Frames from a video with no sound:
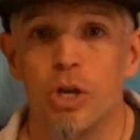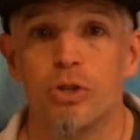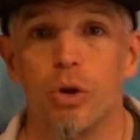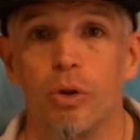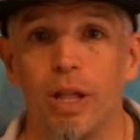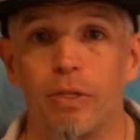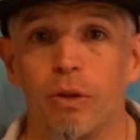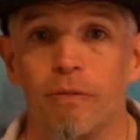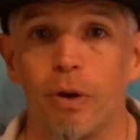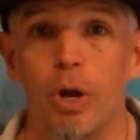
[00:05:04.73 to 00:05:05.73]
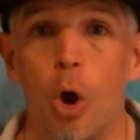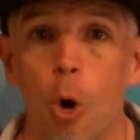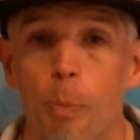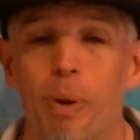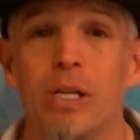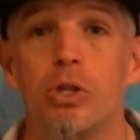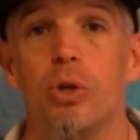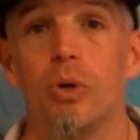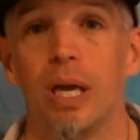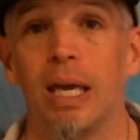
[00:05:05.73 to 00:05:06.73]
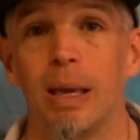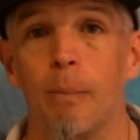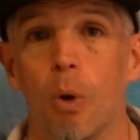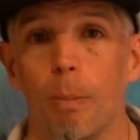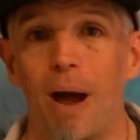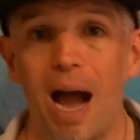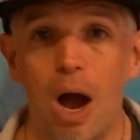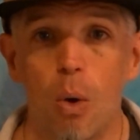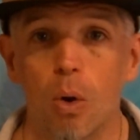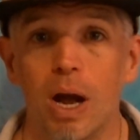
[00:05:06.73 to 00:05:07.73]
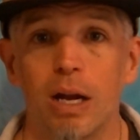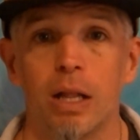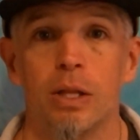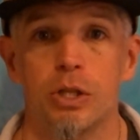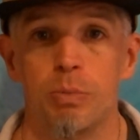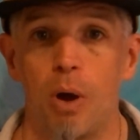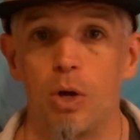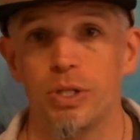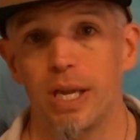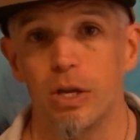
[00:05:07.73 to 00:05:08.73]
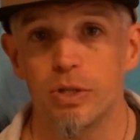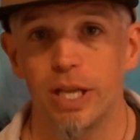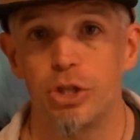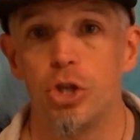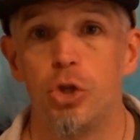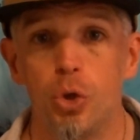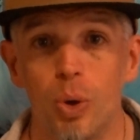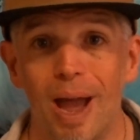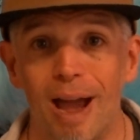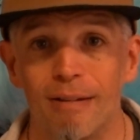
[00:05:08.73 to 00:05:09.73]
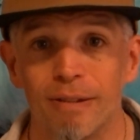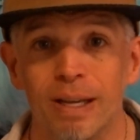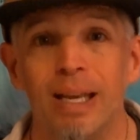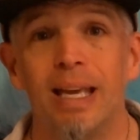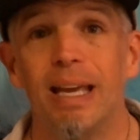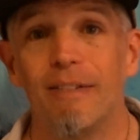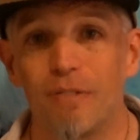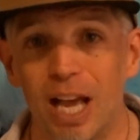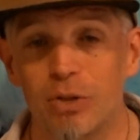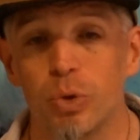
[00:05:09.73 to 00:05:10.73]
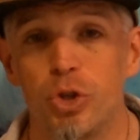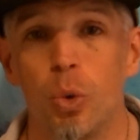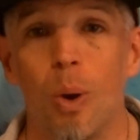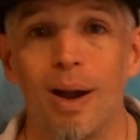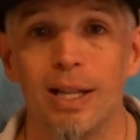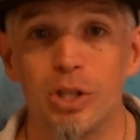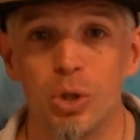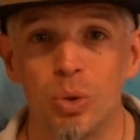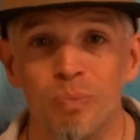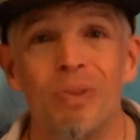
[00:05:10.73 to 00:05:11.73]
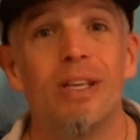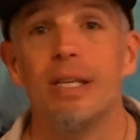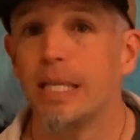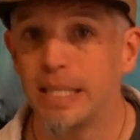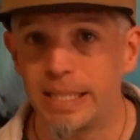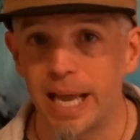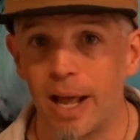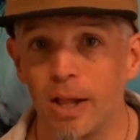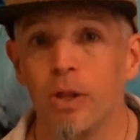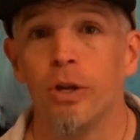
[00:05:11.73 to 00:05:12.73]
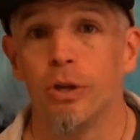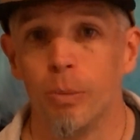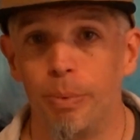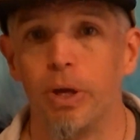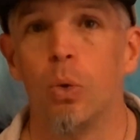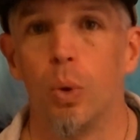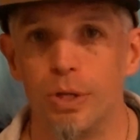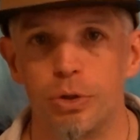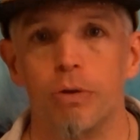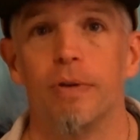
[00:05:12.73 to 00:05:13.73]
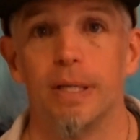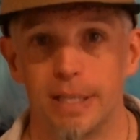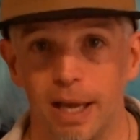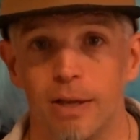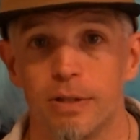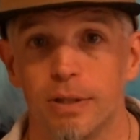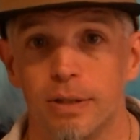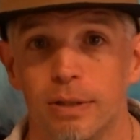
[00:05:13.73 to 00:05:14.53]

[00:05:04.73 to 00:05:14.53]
so that they're very open so you can get more power out of the small sails that you do have. If that's what you want to do, sell your big windsurfing sails.